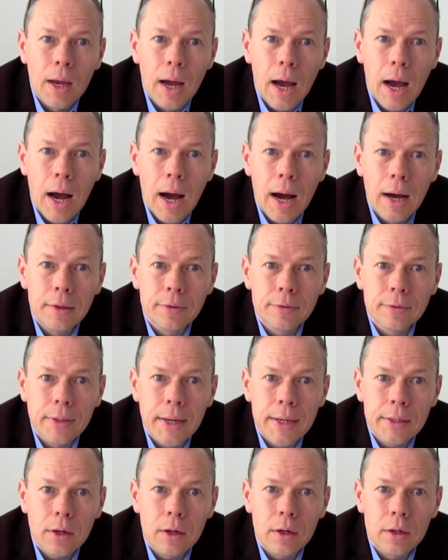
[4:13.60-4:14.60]

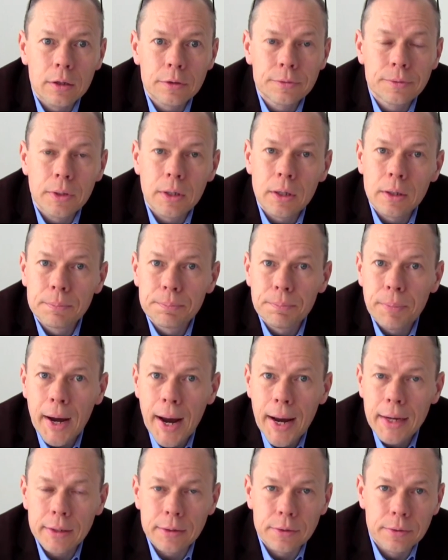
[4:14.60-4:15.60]
that offer
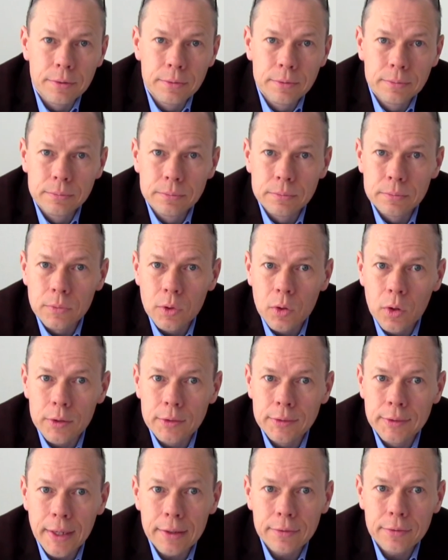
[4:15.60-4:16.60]
pilot or
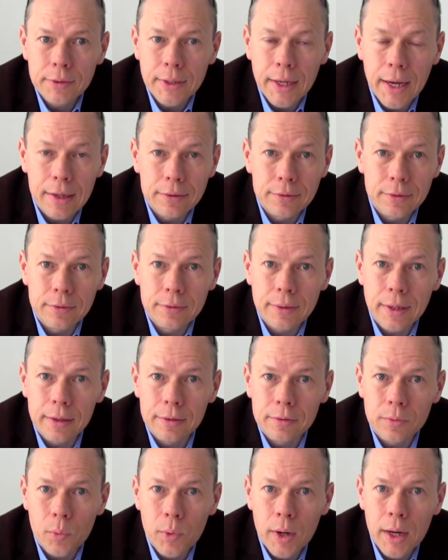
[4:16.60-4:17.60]
test cases
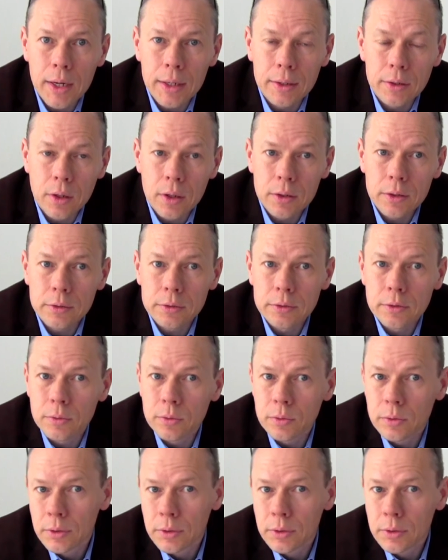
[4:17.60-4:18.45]
as well, in order